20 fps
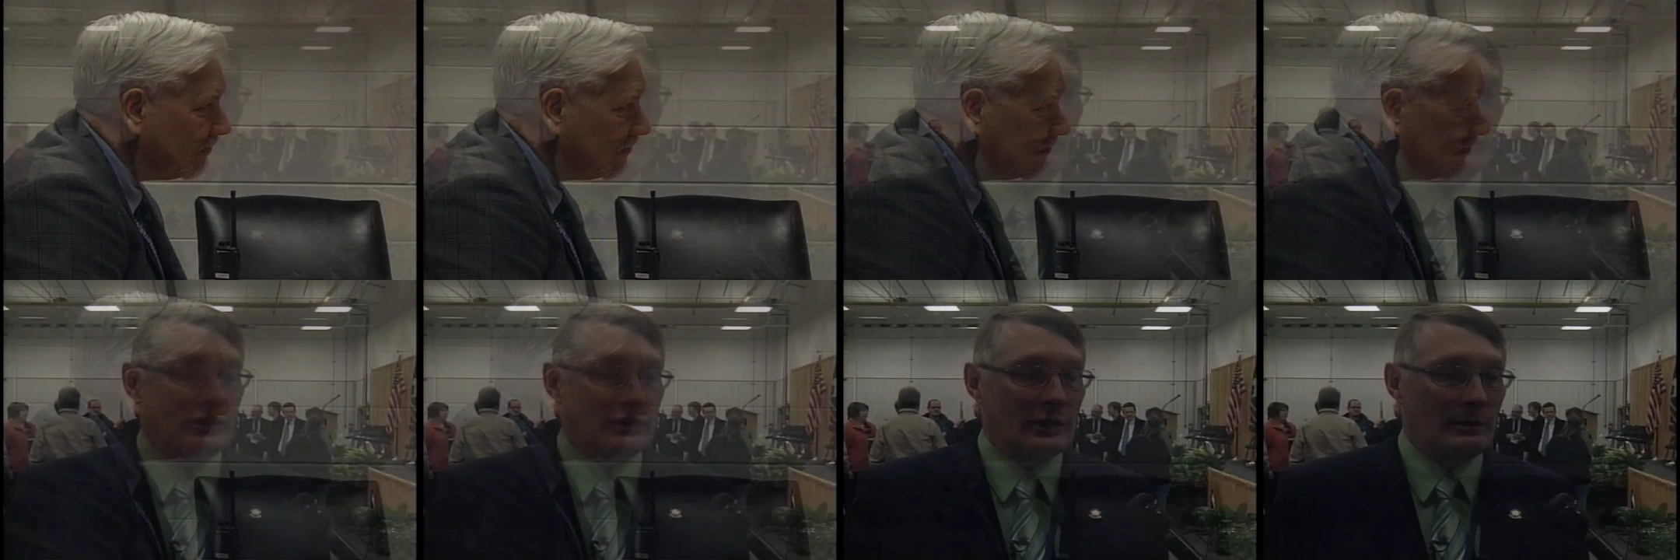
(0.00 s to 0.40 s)

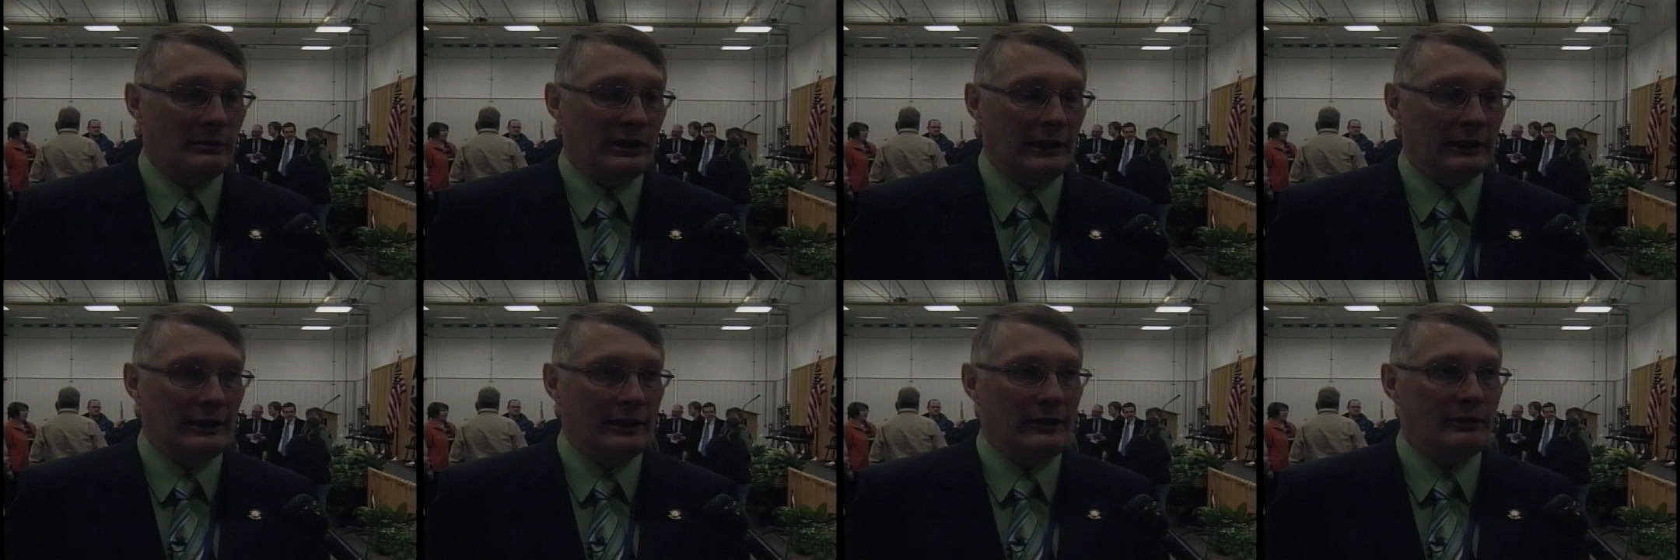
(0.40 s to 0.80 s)
When
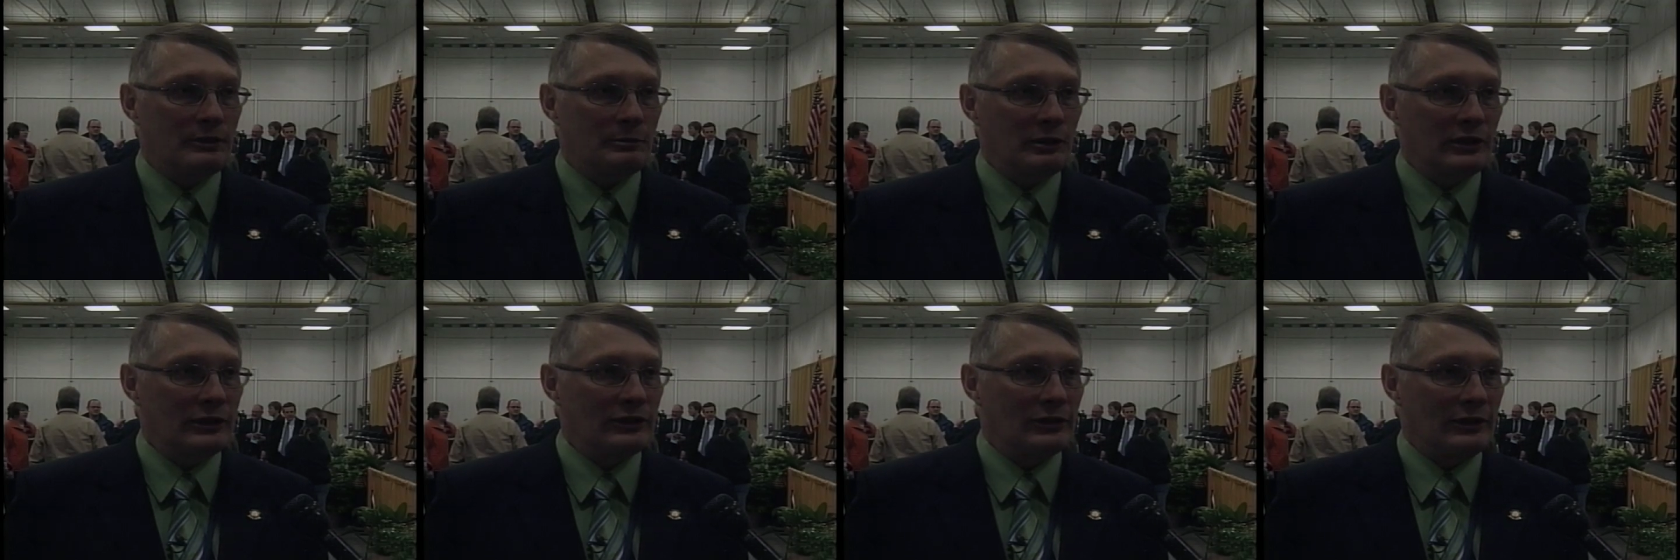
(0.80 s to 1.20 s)
somebody leaves
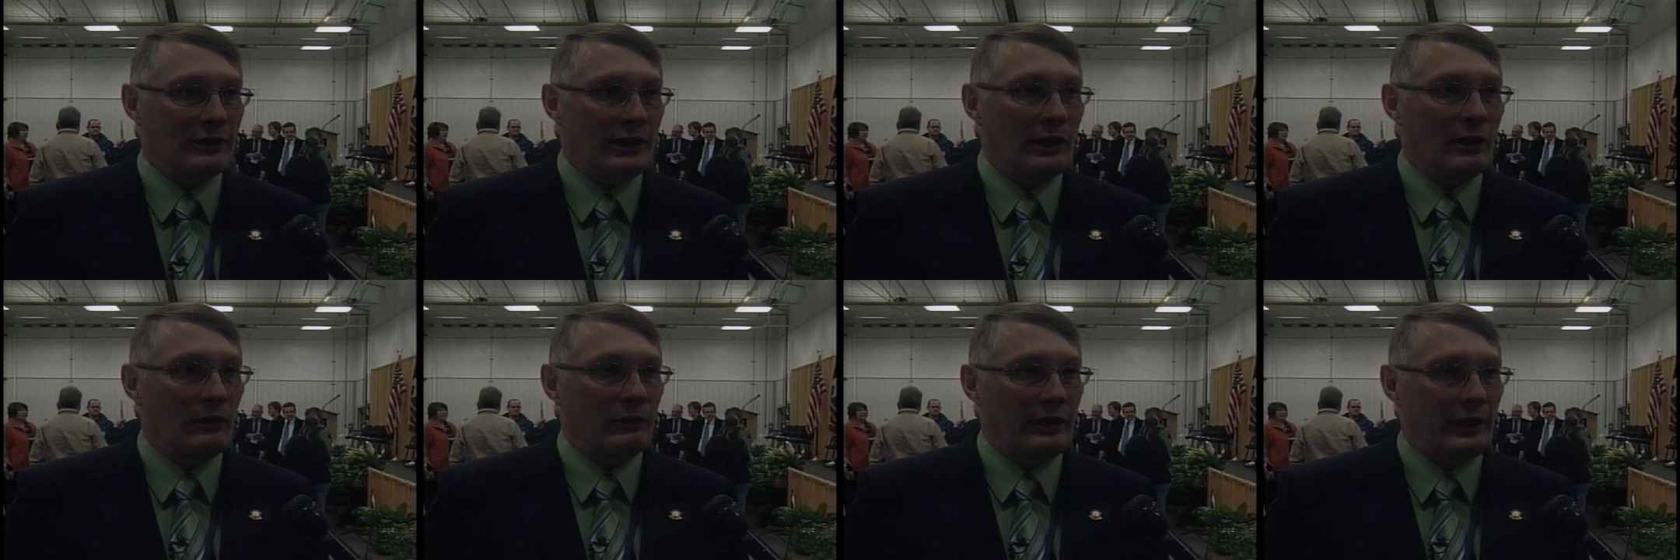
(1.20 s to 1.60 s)
prison,
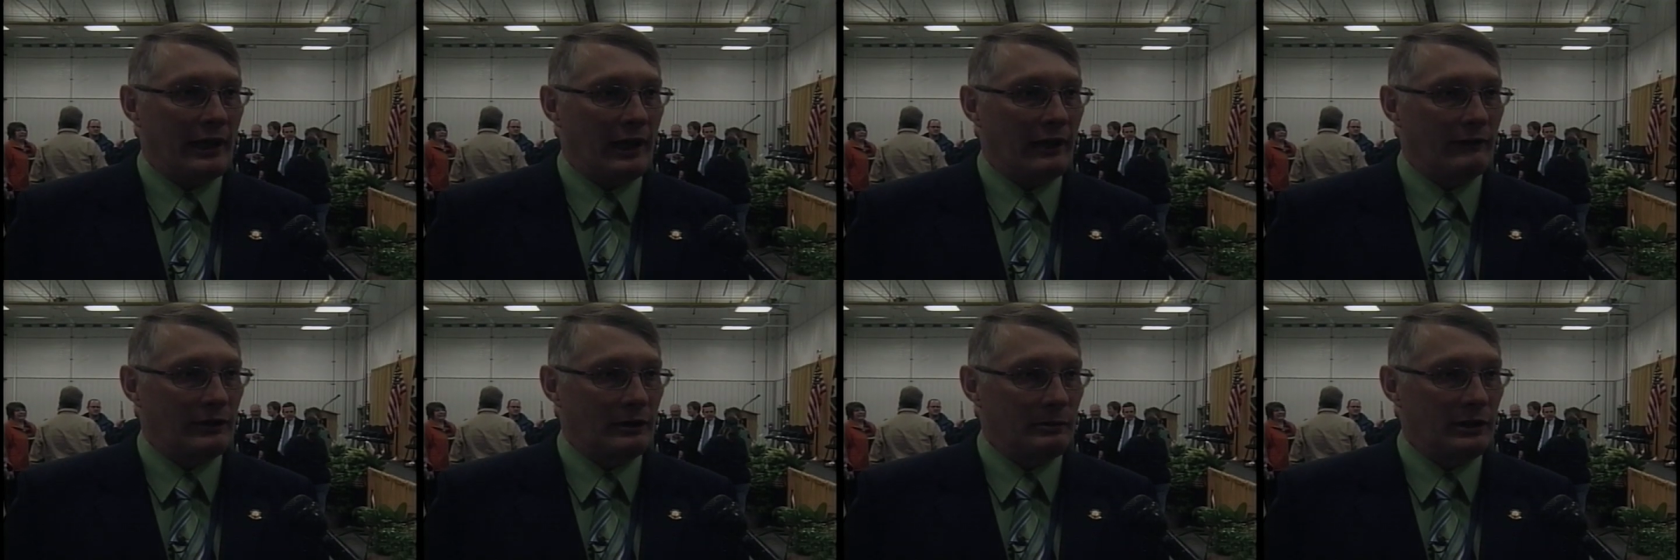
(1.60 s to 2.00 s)
they already
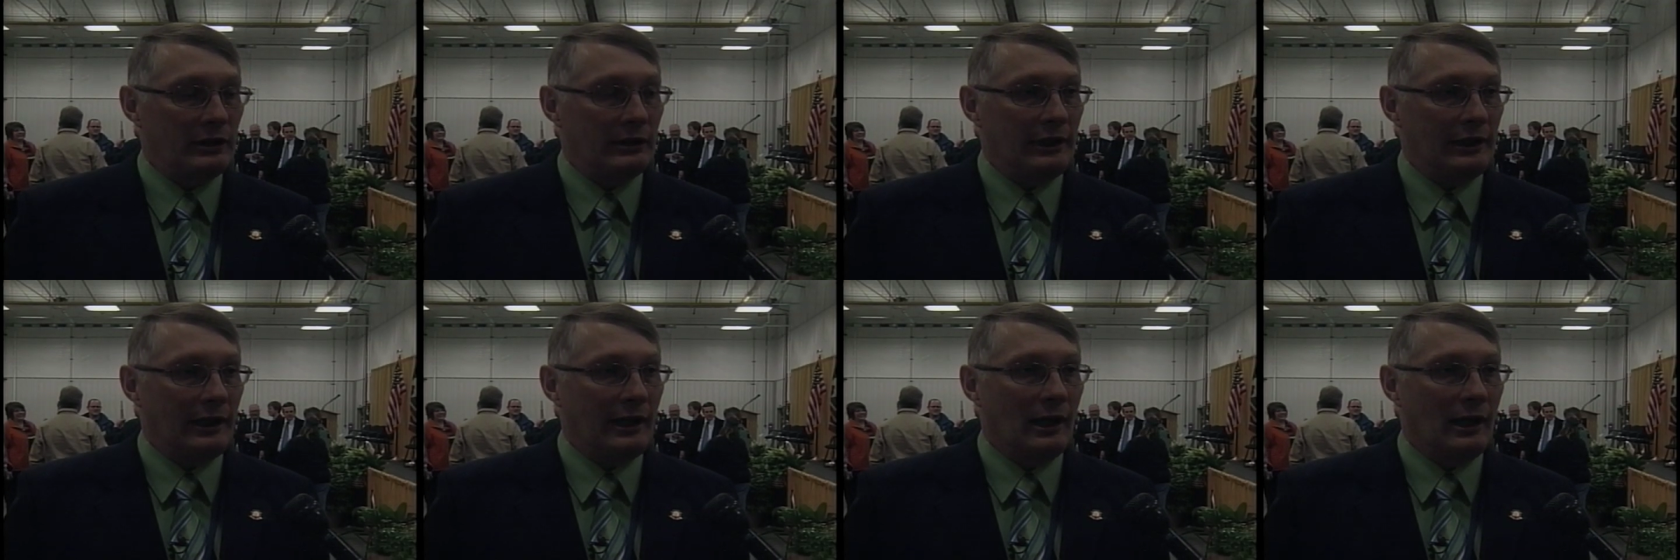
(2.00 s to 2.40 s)
have
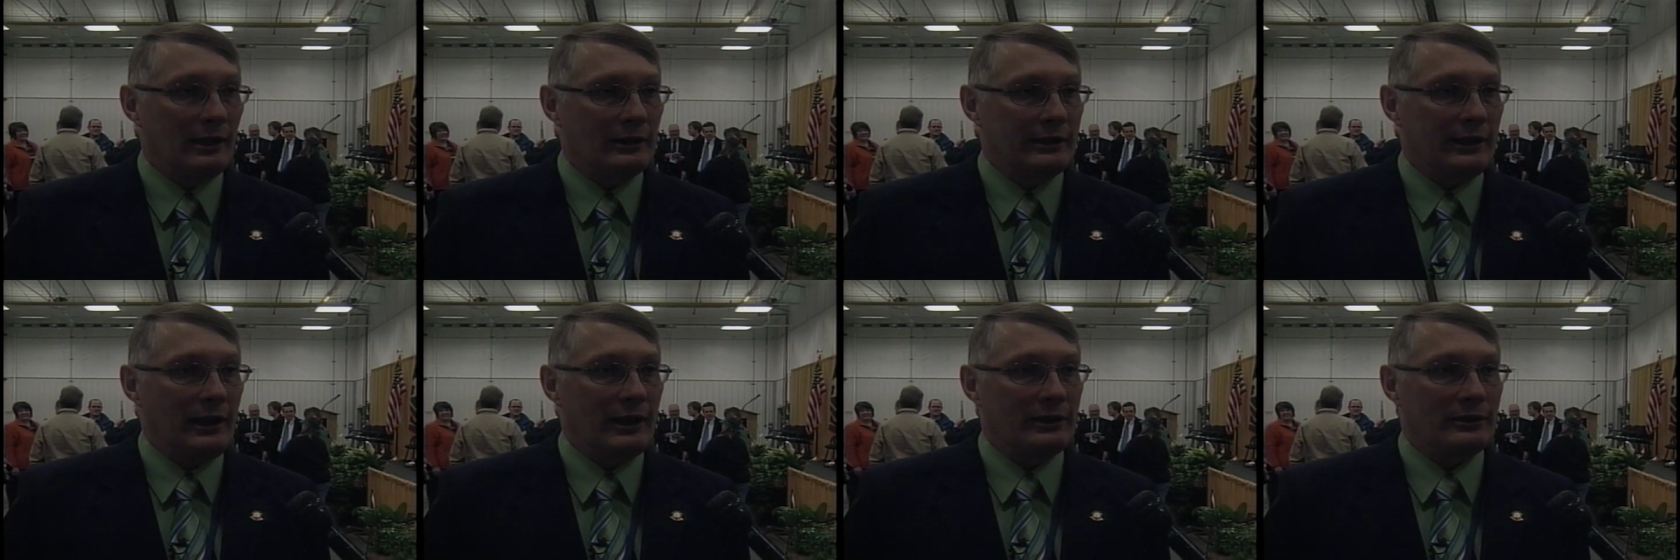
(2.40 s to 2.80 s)
community
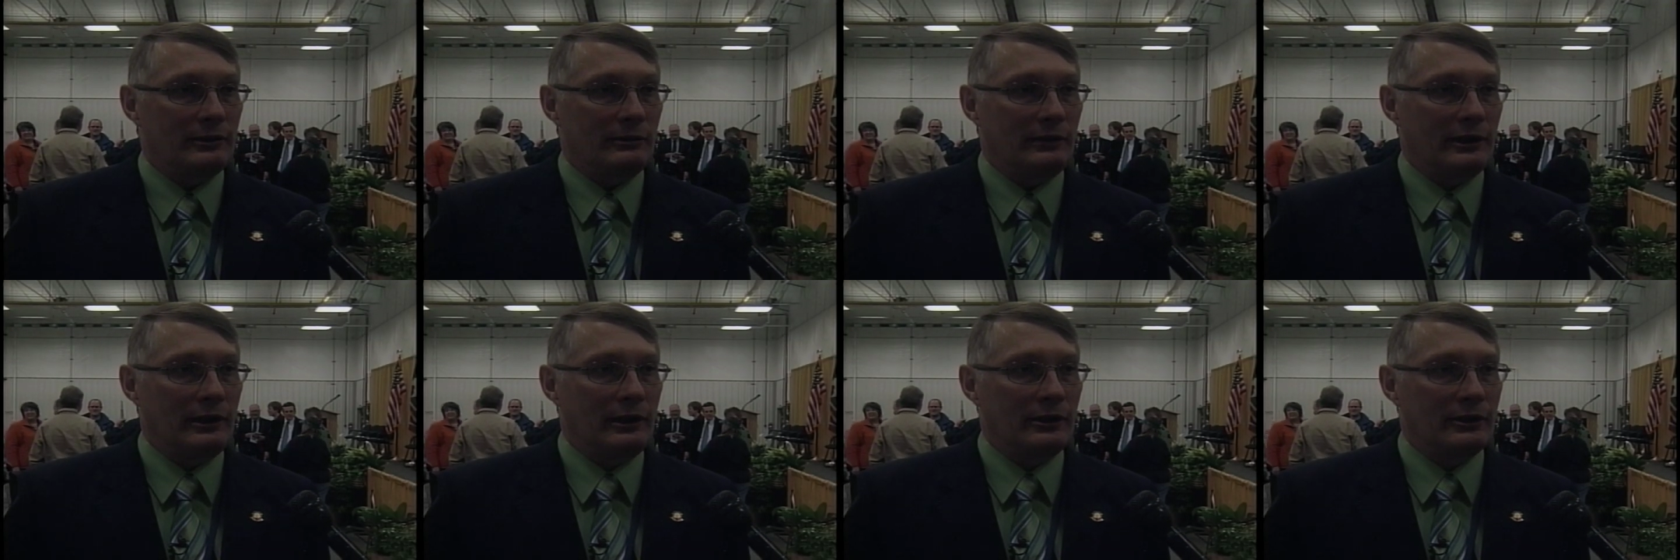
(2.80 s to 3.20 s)
contacts in
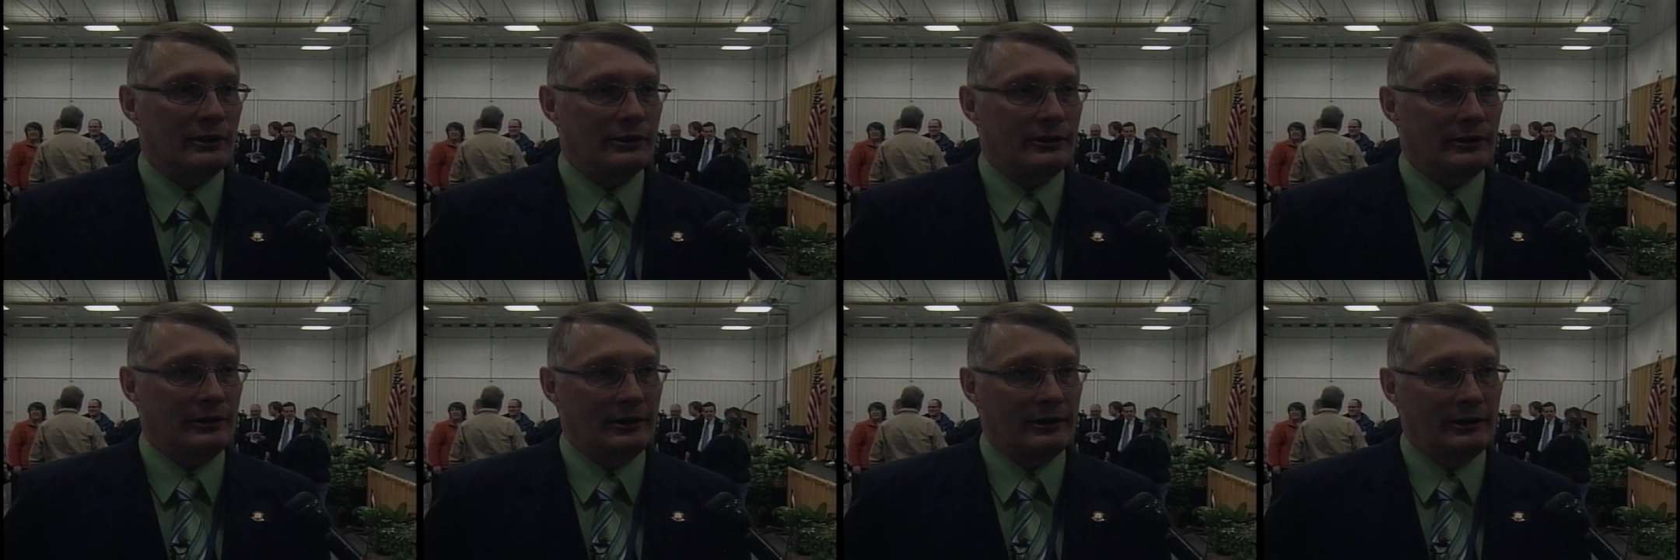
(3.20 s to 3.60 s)
regards
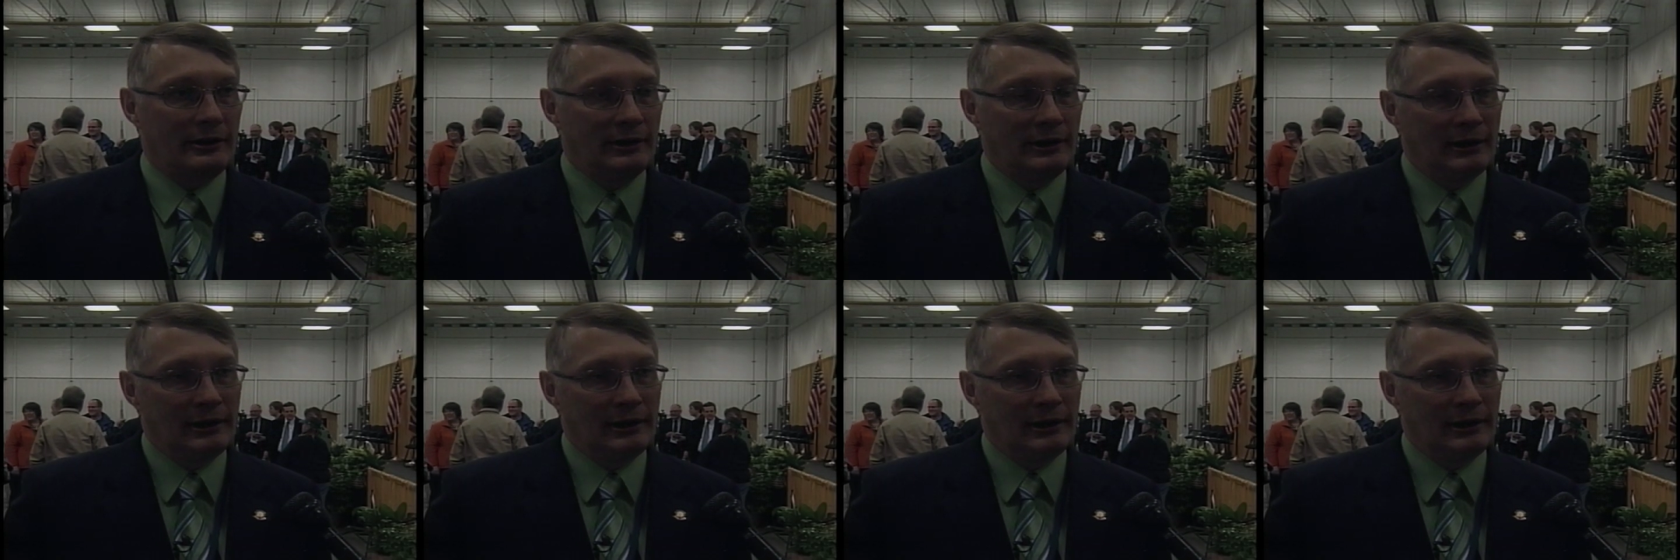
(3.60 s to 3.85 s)
to the